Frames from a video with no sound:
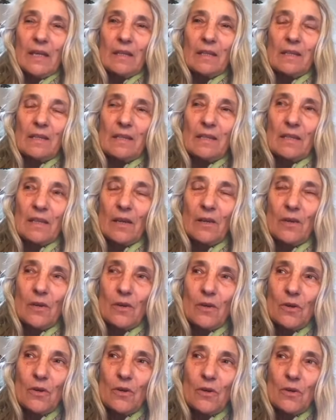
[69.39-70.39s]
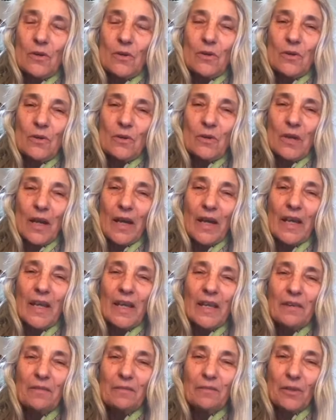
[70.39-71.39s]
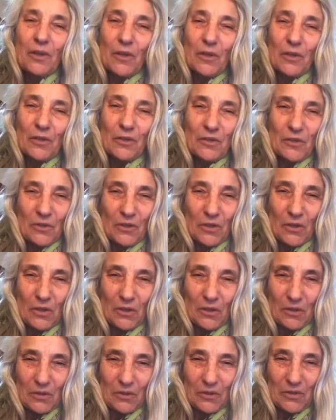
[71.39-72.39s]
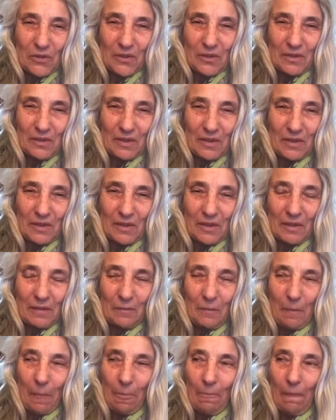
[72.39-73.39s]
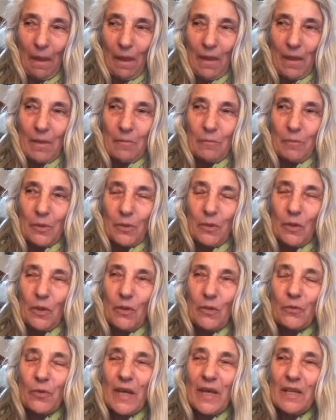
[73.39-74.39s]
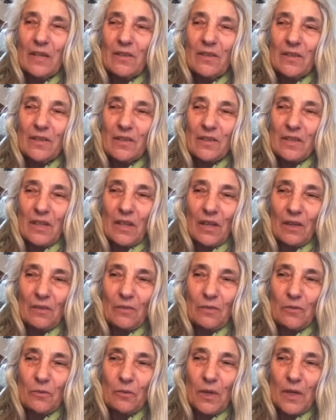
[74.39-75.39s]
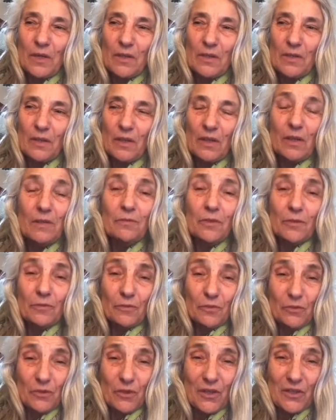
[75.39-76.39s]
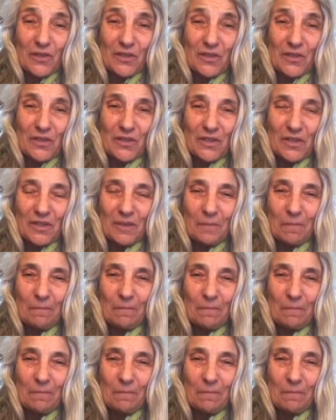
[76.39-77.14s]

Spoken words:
So I've learned a lot. But the greatest gift was the gift of trust.